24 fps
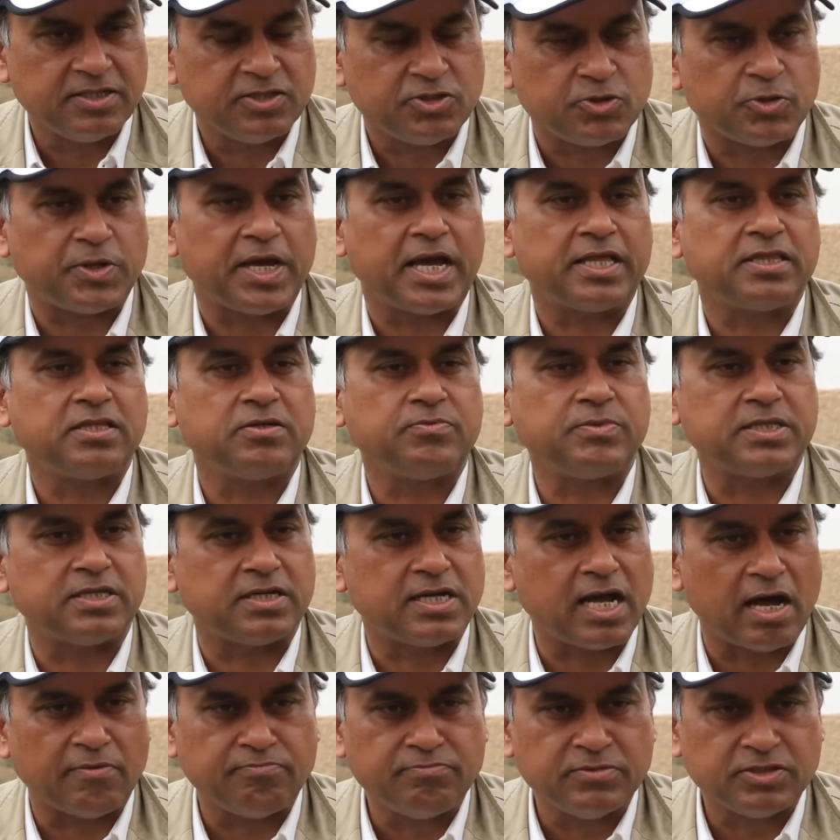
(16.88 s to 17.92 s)
together with
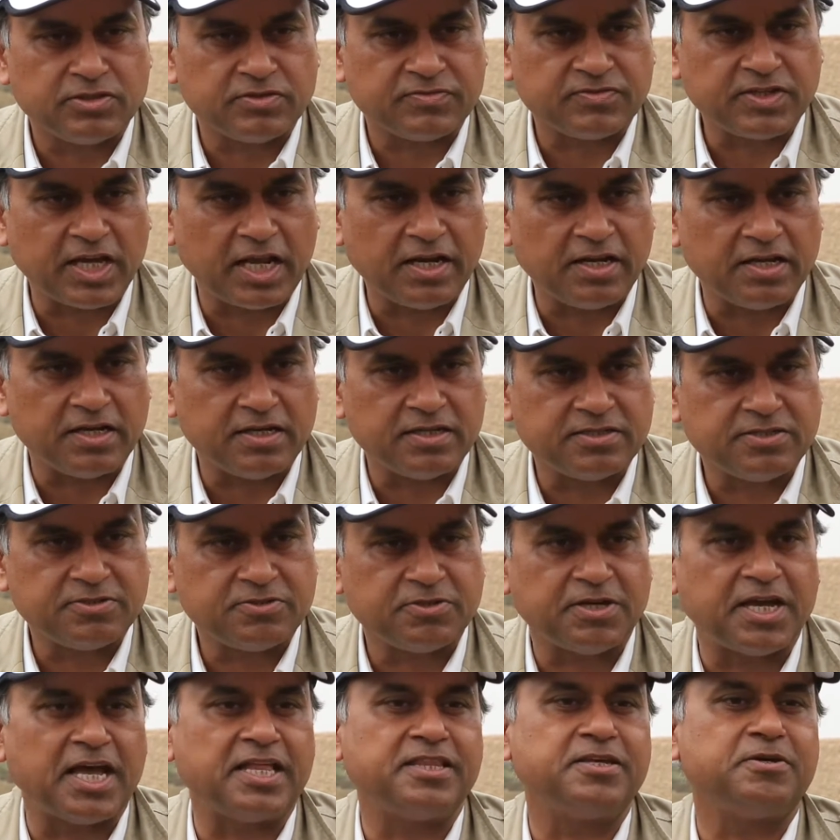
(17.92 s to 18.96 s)
the government of Kenya,
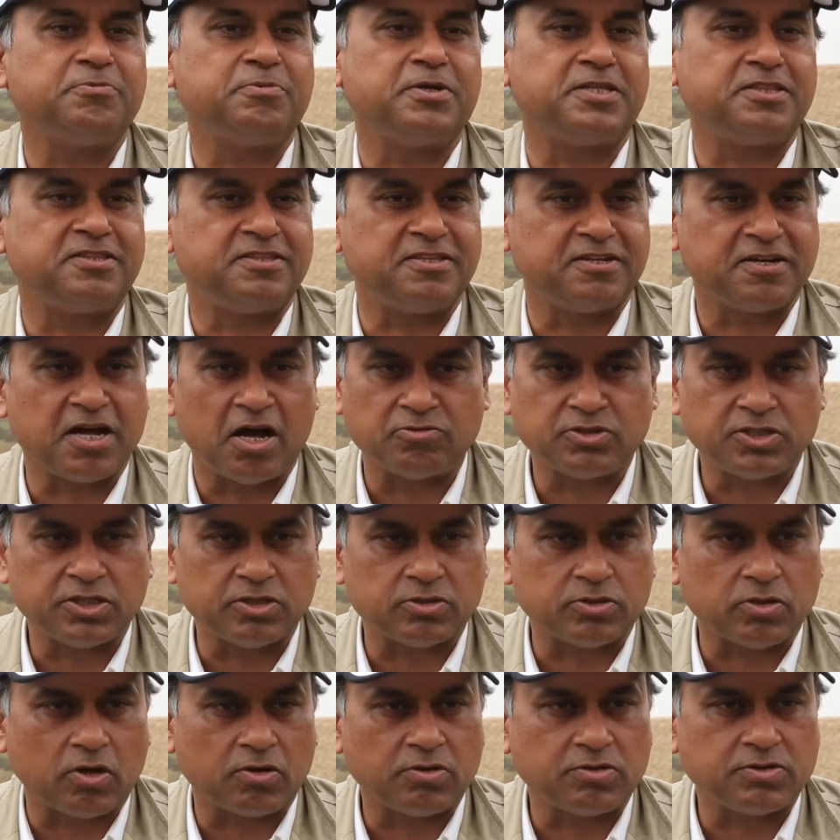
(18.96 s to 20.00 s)
together with the
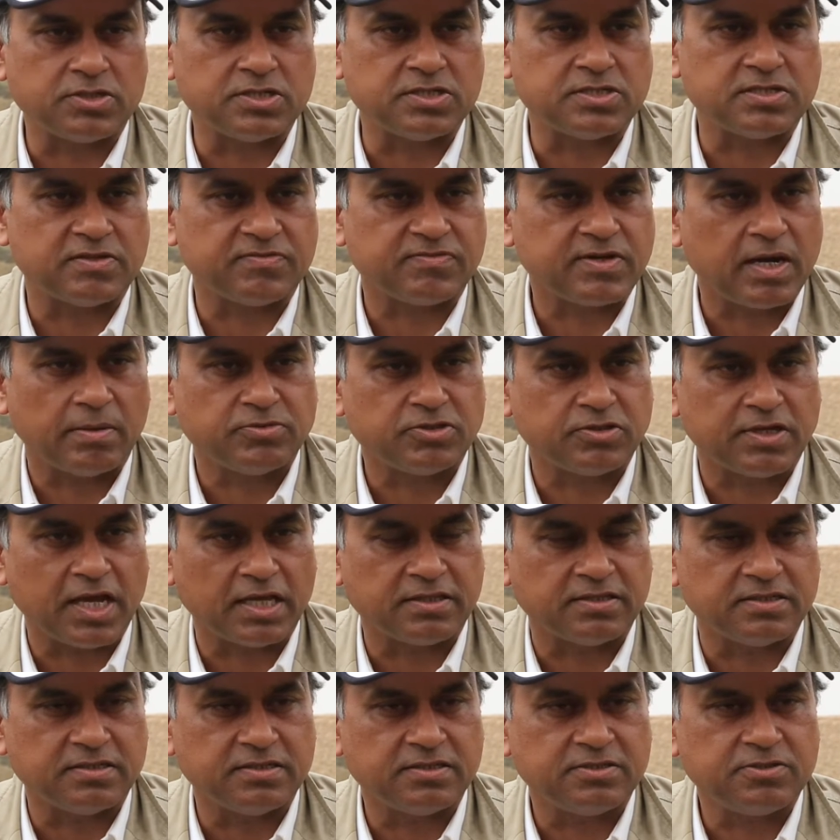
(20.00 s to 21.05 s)
county authorities, have come
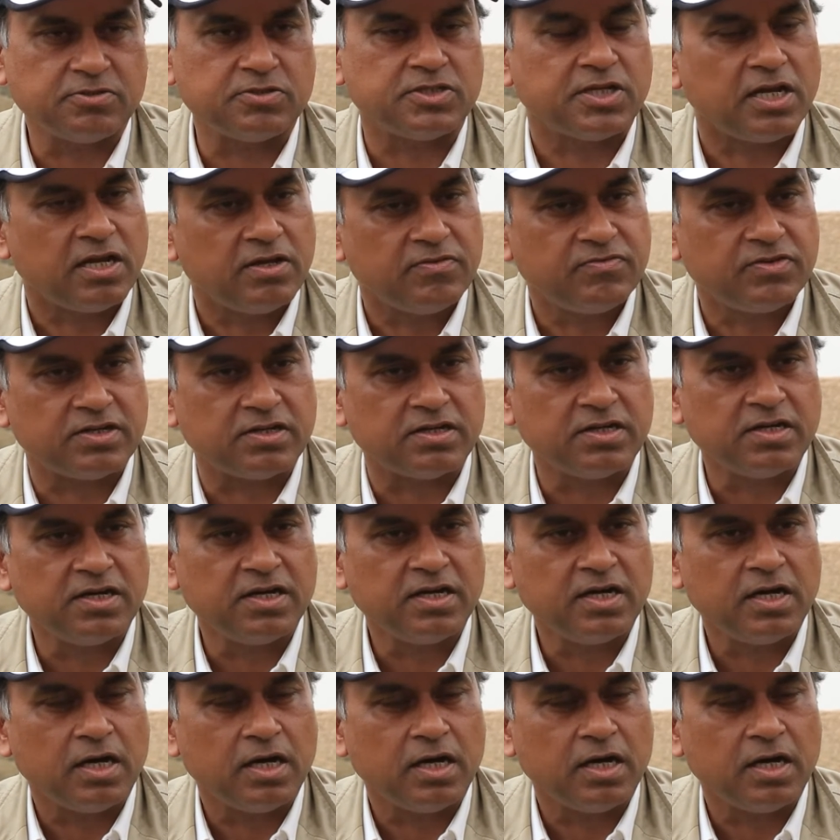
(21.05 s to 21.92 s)
together to deliver